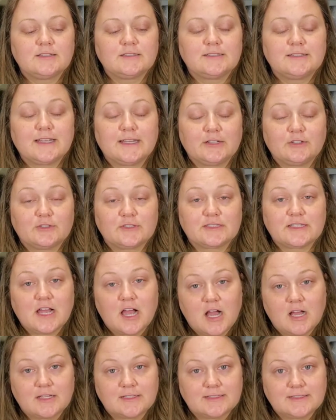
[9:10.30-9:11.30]
Daniel's
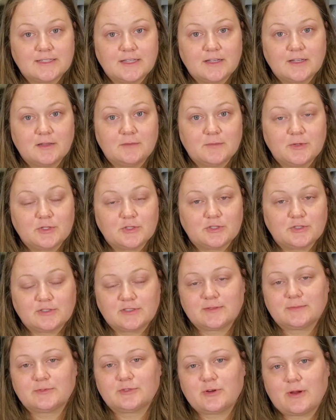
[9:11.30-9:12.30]
awesome. You should
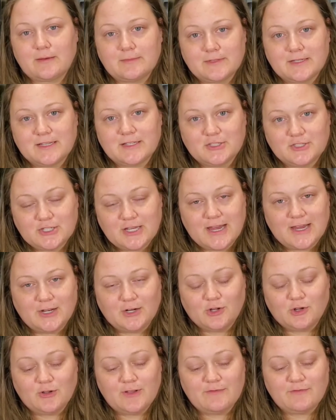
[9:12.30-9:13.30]
subscribe to his
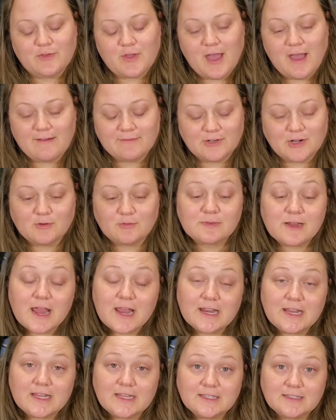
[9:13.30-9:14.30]
channel if you haven't
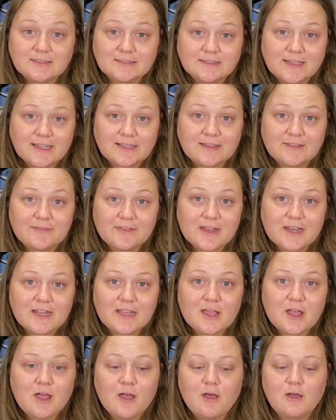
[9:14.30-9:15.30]
already. Like the
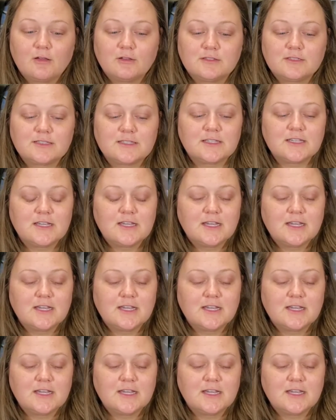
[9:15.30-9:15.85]
videos.